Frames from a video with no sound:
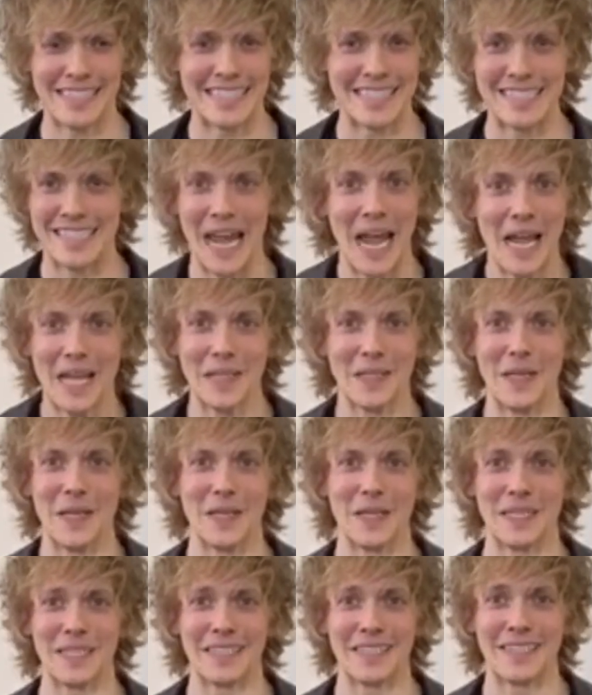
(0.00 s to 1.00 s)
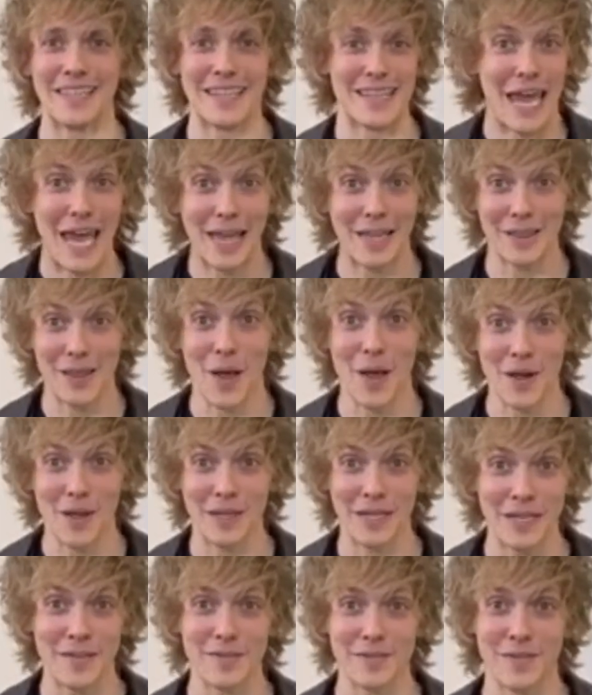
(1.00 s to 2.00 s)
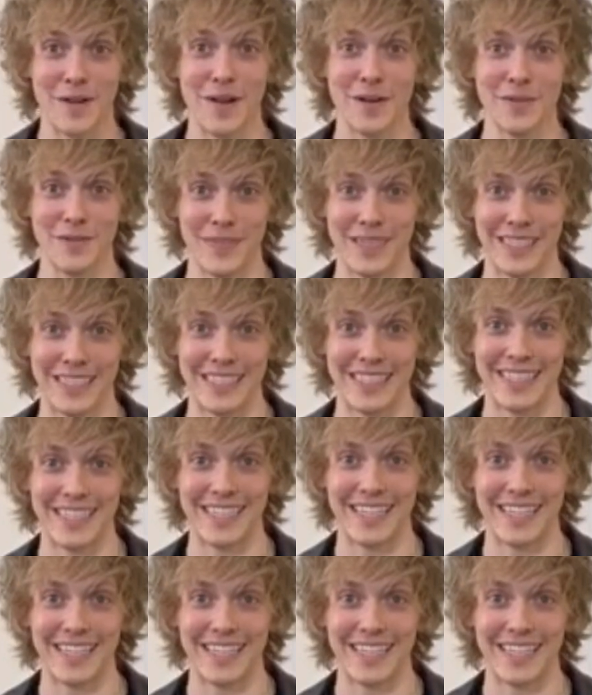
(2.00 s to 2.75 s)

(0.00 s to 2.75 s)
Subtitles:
dialogue that long in front of it.